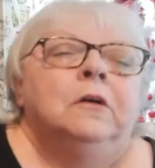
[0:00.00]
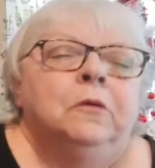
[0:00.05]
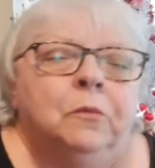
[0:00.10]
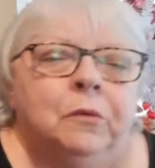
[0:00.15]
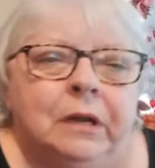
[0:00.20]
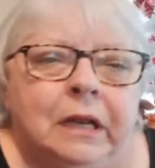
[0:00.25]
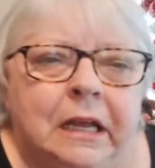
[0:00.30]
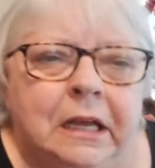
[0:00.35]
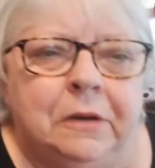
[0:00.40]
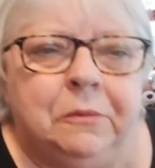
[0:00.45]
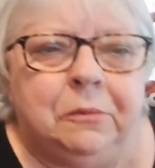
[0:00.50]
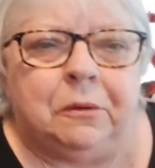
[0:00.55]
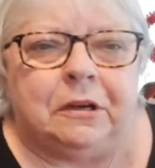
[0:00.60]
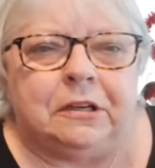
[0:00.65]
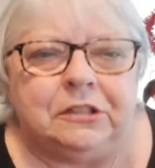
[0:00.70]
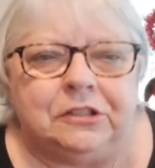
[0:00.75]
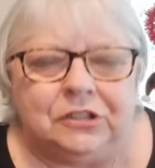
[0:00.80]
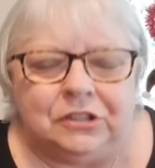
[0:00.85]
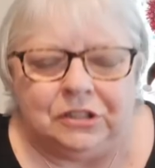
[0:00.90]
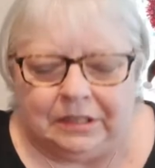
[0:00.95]
what a head
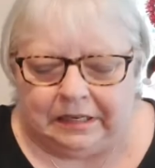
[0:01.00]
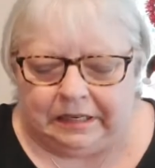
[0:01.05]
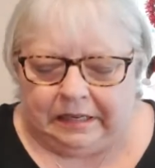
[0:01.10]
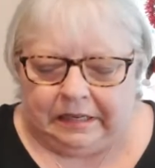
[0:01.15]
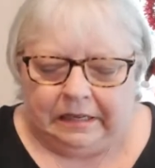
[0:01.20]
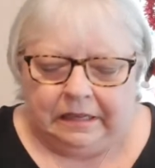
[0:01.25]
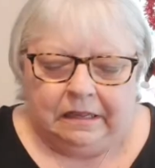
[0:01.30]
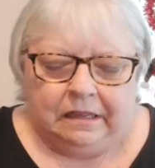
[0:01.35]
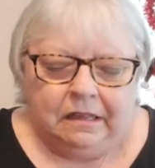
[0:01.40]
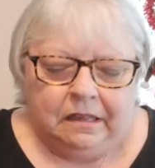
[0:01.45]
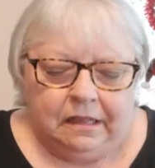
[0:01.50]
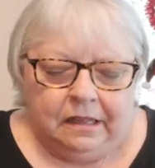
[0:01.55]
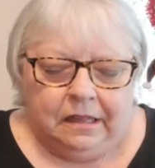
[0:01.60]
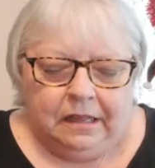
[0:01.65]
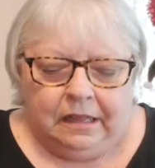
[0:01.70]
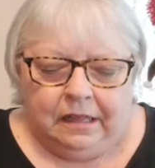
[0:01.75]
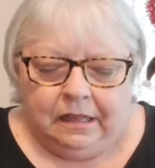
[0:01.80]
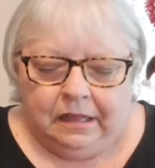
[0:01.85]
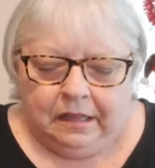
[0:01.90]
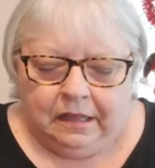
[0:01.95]
rush.
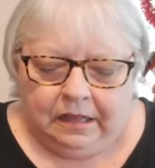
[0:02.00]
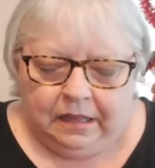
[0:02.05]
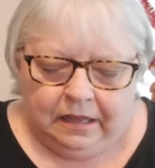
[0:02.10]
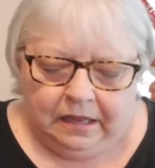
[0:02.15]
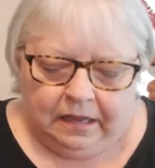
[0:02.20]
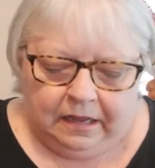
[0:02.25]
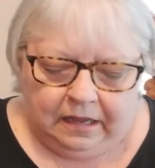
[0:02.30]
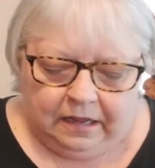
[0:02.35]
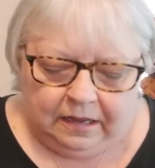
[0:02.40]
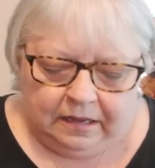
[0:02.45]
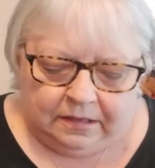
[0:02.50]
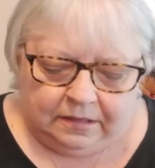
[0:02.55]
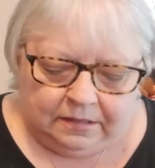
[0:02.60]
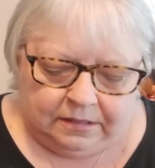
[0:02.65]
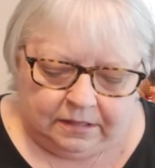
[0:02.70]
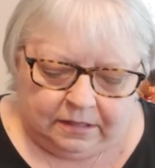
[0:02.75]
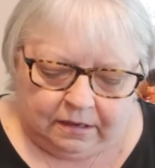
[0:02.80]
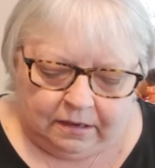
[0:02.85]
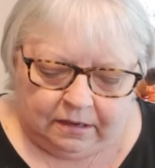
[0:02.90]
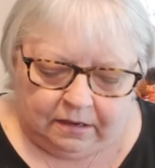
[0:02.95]

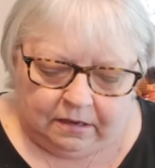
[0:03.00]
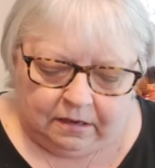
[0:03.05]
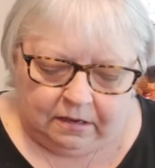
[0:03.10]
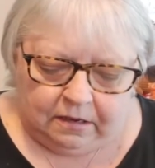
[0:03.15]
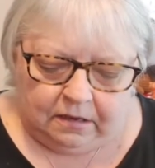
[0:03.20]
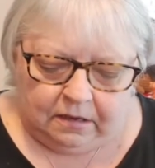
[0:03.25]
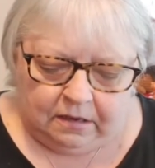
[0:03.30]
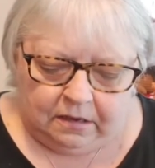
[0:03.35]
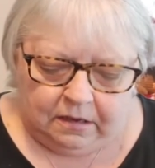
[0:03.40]
And uh,